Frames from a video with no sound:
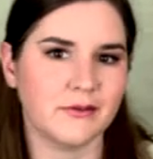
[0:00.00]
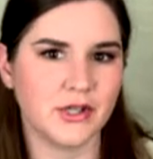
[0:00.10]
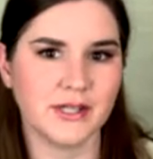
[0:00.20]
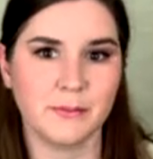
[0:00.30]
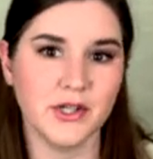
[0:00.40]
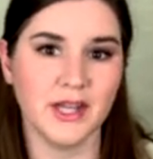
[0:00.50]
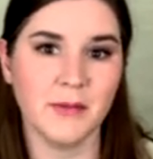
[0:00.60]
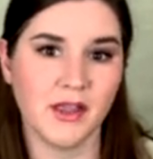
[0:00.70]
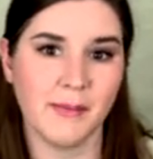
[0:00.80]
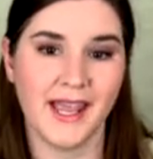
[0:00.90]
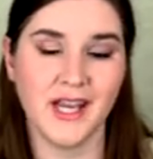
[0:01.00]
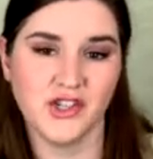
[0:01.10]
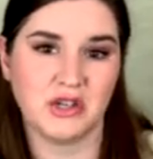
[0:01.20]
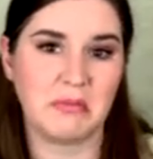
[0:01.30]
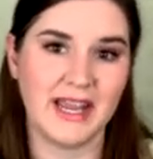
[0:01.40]
Just put them on the page
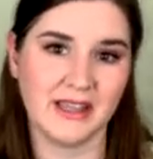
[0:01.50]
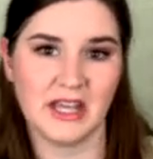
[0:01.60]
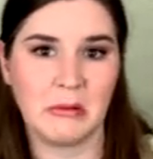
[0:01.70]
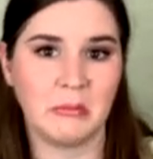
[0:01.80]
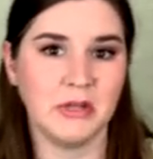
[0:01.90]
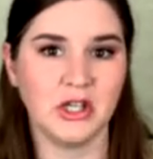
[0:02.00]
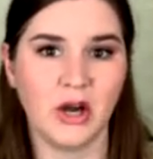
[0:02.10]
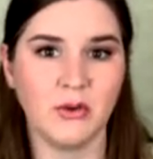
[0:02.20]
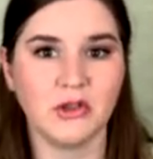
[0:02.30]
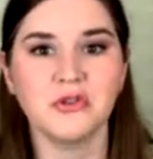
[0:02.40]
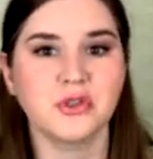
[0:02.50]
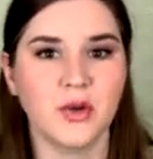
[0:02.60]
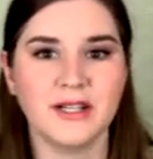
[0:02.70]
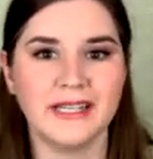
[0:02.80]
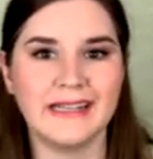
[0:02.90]
and make them, a little
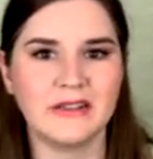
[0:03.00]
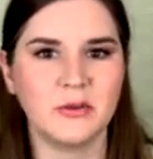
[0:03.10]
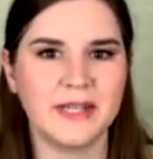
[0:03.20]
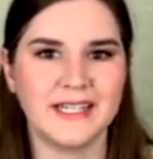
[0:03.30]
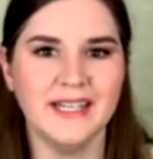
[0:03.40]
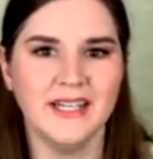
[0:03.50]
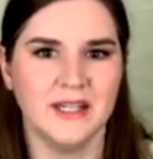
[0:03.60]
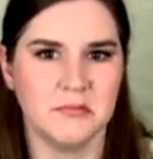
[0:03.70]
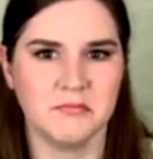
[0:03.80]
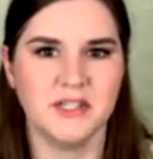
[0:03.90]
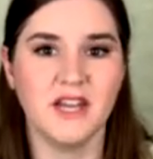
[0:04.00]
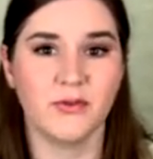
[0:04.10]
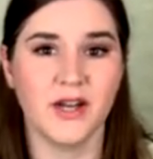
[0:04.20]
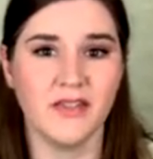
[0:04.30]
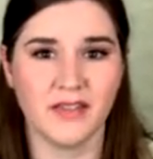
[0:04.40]
squiggly, a little bit
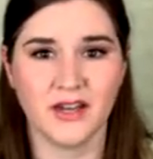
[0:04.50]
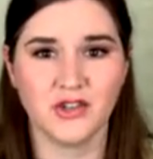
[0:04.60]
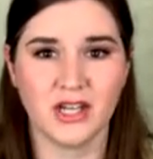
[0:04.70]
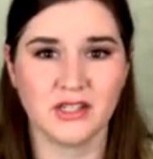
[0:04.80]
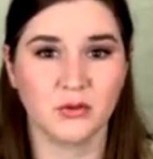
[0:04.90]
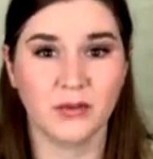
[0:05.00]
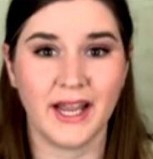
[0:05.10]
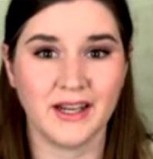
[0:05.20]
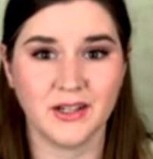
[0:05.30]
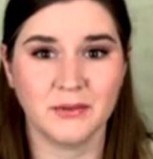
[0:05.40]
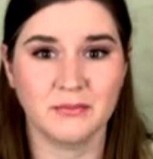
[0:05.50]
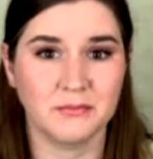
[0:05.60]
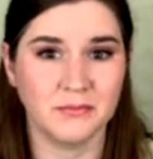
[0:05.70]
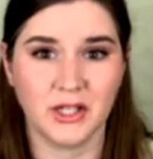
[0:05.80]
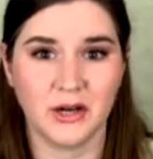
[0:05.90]
different than just a
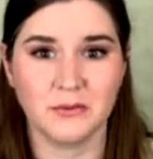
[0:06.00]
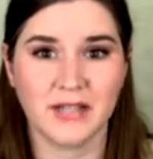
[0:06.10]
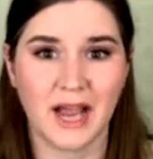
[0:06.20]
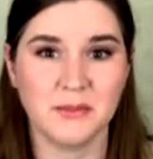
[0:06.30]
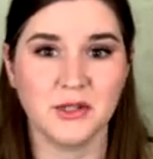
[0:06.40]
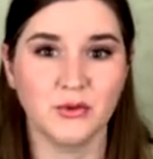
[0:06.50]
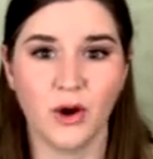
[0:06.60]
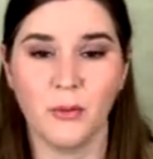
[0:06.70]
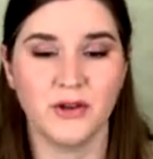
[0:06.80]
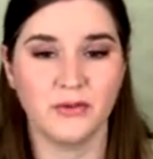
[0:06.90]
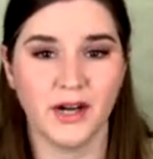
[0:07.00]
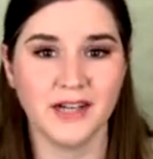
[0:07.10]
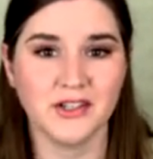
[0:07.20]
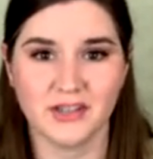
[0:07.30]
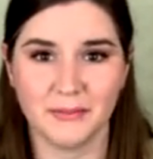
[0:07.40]
random, Times New Roman
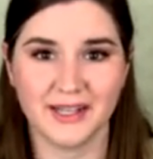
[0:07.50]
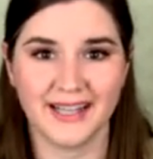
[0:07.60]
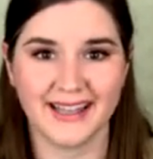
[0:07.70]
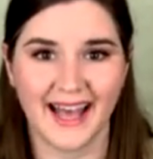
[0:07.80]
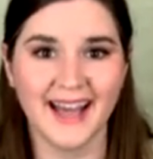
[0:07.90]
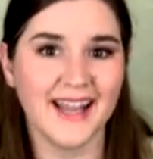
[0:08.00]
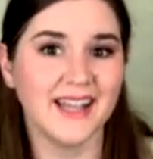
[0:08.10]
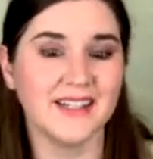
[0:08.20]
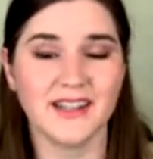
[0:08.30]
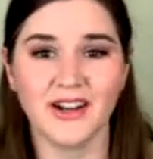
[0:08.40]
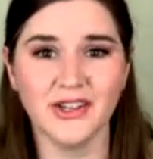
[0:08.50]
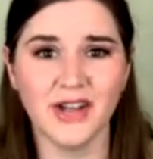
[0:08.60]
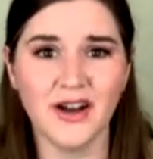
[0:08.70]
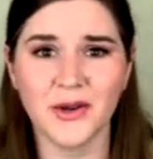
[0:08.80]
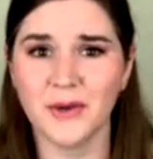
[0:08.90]
font or something like that. And there you
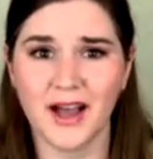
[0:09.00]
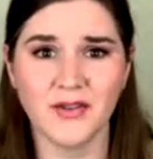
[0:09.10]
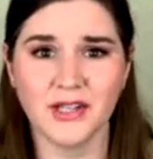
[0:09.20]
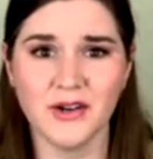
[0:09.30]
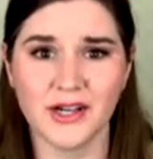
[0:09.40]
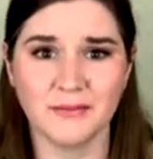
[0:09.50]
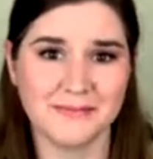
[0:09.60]
go. You have a logo.